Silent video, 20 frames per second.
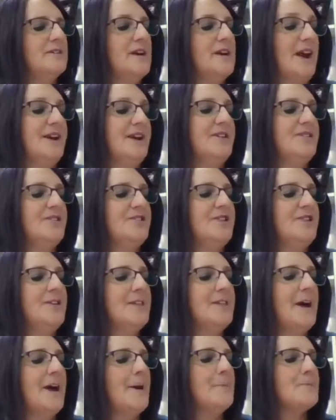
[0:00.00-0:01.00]
I can see
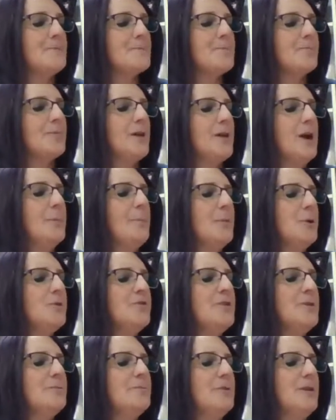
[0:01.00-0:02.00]
that. A
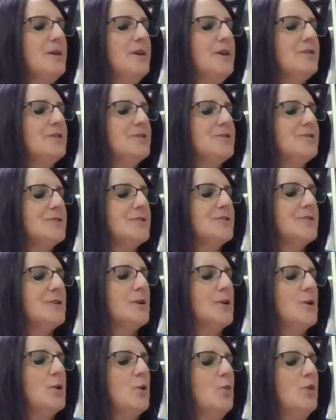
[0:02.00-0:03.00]
perfect place
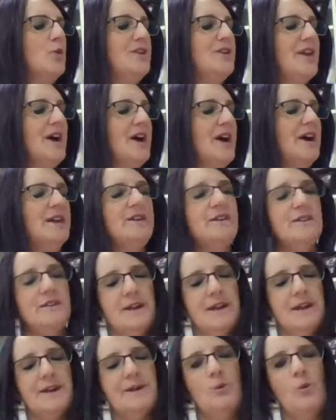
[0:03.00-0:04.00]
would not
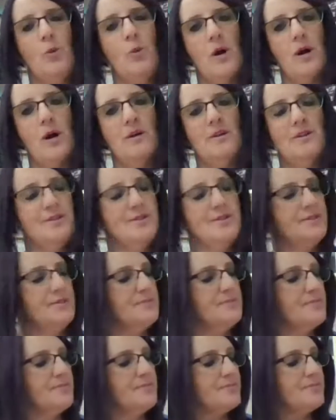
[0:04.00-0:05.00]
need walls,
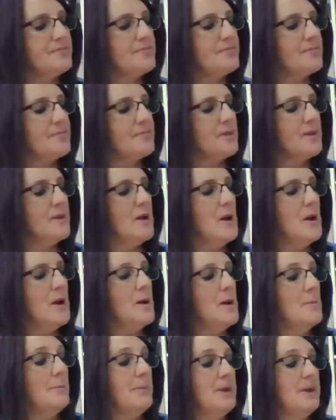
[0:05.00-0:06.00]

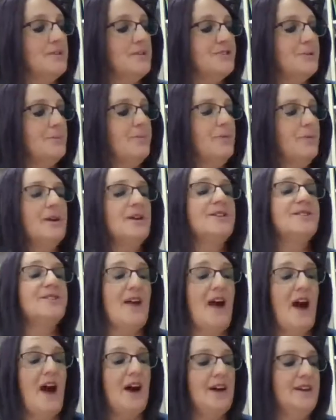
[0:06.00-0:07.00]
but it's the place
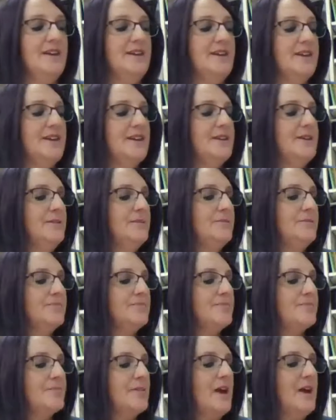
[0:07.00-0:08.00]
I need.
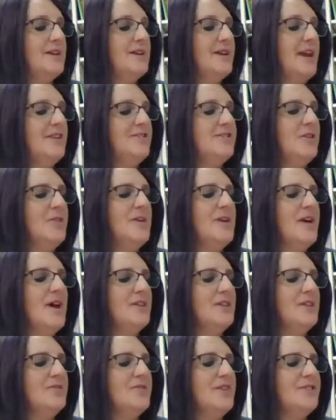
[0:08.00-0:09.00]
I gaze at the
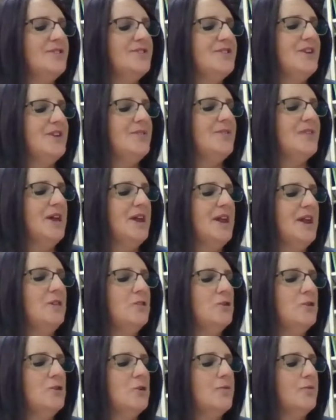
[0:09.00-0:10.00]
elephants and then I
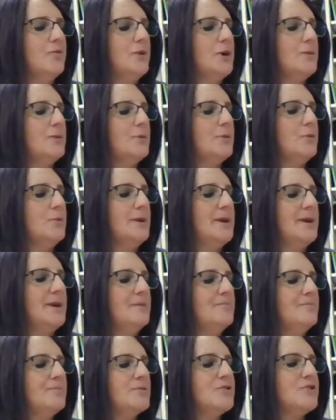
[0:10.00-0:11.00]
look over at
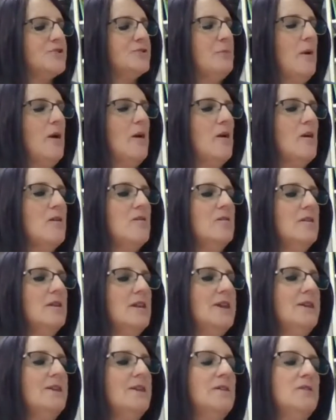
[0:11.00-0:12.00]
Ruby, small
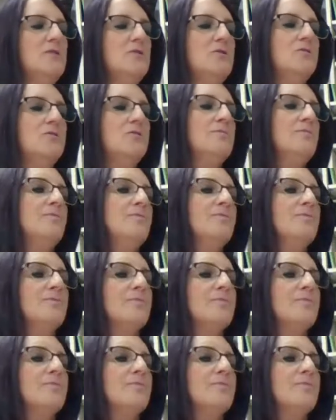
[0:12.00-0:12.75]
and alone.